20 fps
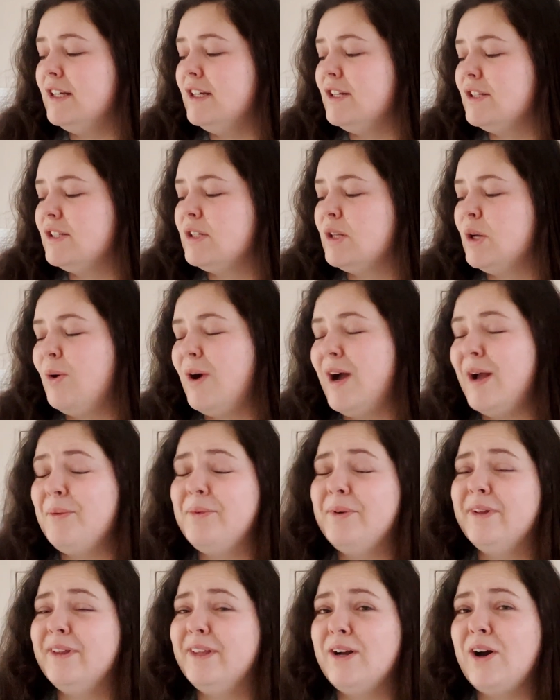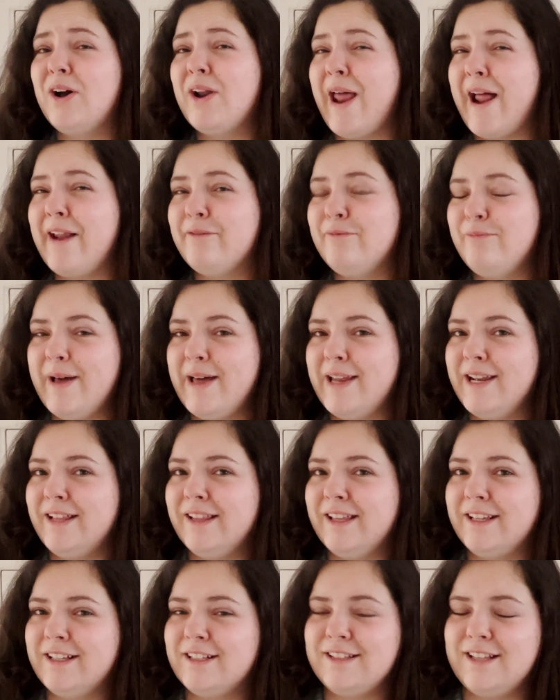so I really got out of bed at
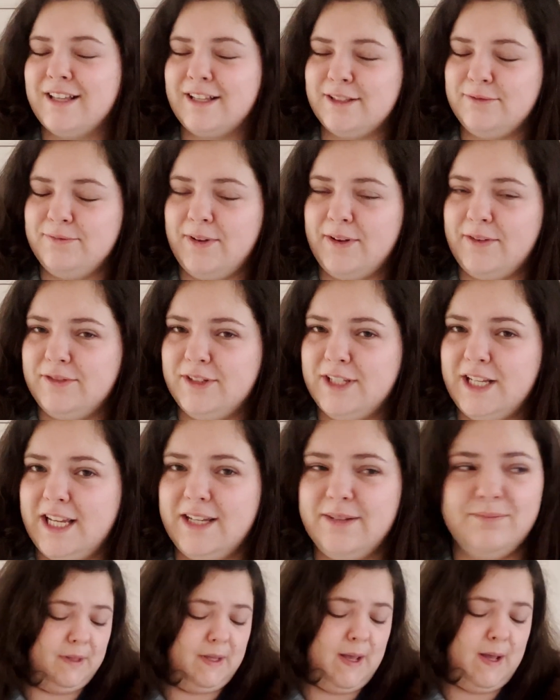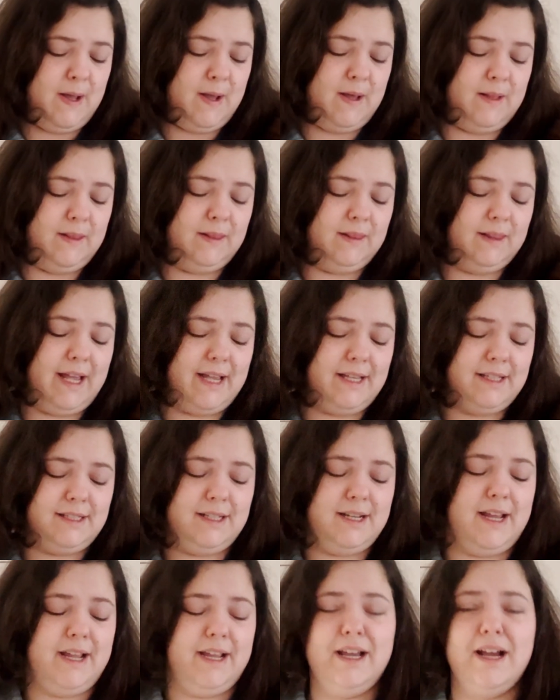like 6:50. Last
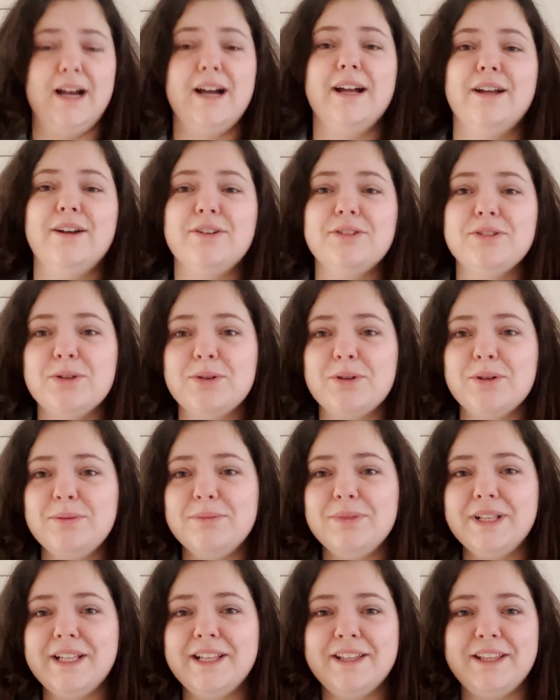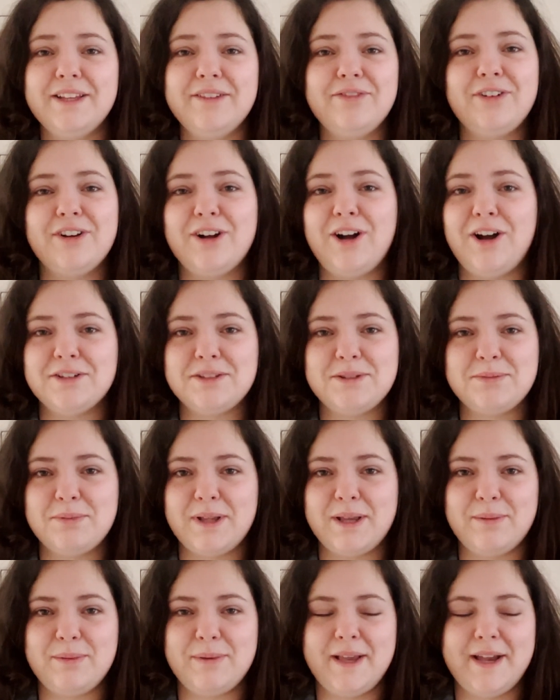night I also completely forgot to
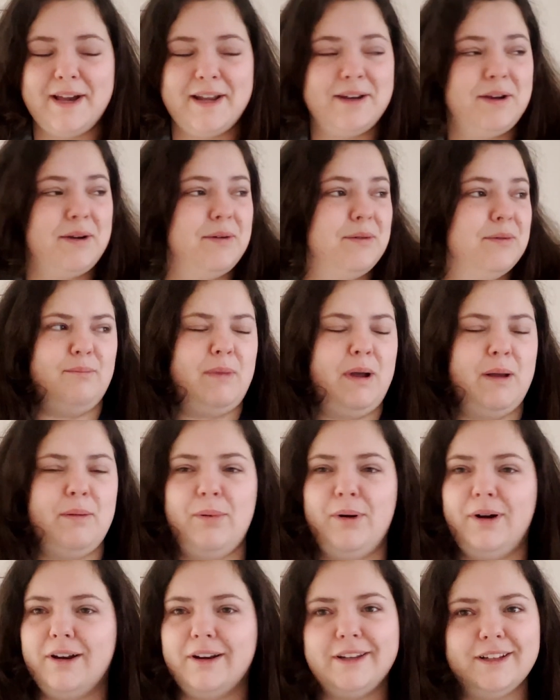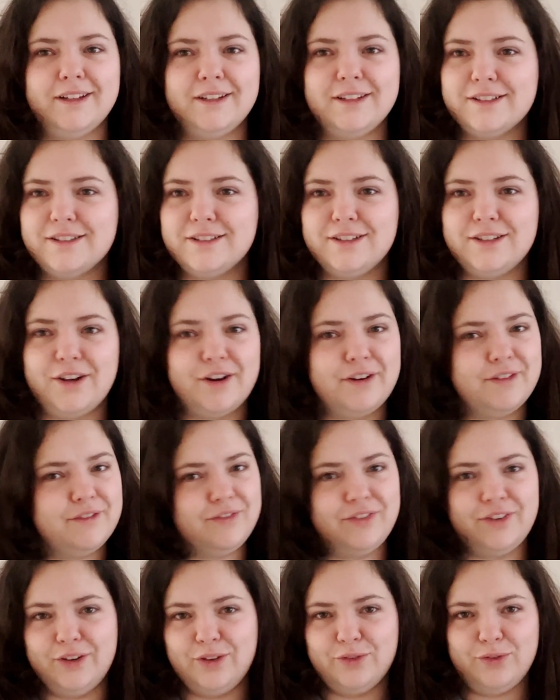play piano. My body does not
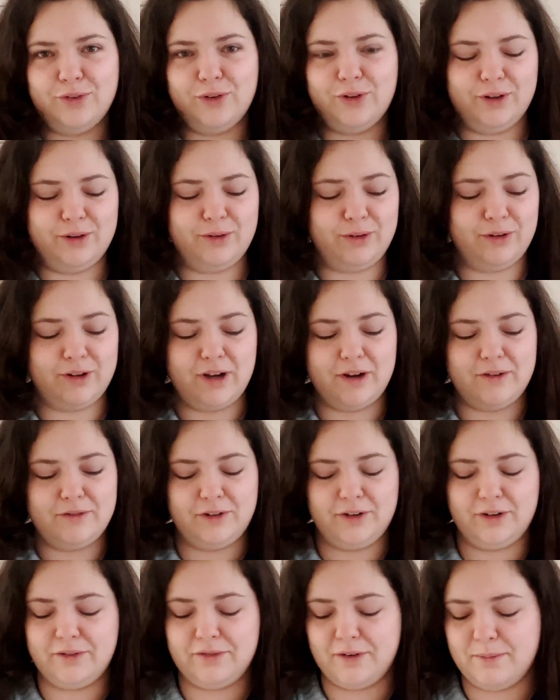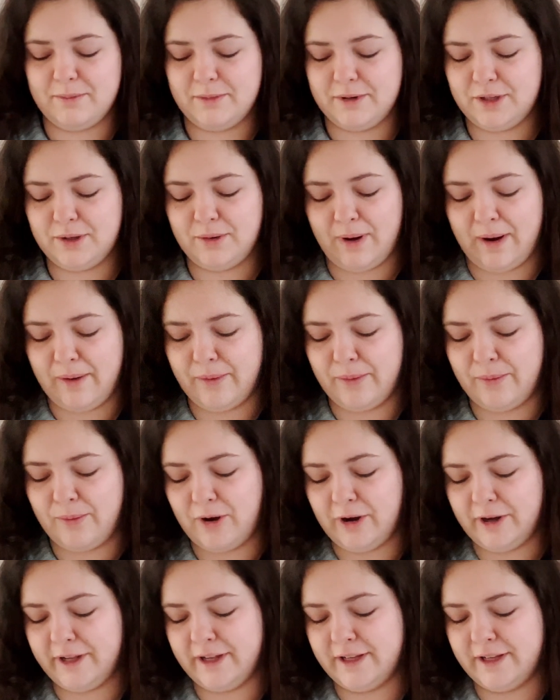feel fully recovered from a 2-hour walk